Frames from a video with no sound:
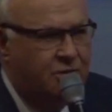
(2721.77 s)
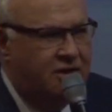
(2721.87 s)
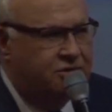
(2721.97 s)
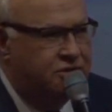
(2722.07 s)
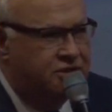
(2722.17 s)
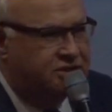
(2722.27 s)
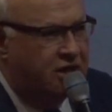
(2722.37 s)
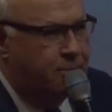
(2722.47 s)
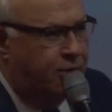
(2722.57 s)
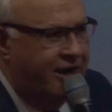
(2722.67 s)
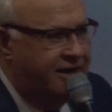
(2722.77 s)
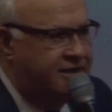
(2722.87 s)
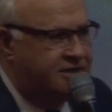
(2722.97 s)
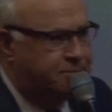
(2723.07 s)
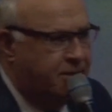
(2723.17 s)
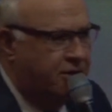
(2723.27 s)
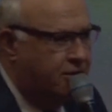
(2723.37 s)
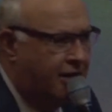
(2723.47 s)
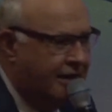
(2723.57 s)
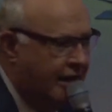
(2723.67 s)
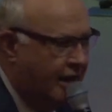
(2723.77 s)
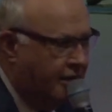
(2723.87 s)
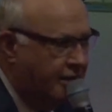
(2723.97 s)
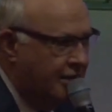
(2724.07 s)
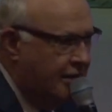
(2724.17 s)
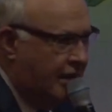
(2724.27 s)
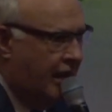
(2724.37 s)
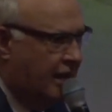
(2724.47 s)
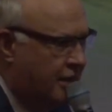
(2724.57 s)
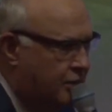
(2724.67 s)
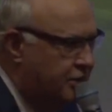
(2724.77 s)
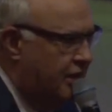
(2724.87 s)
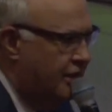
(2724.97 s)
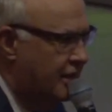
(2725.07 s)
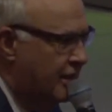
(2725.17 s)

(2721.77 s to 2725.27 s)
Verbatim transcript: why don't you just start praying in the Spirit right now? Hallelujah.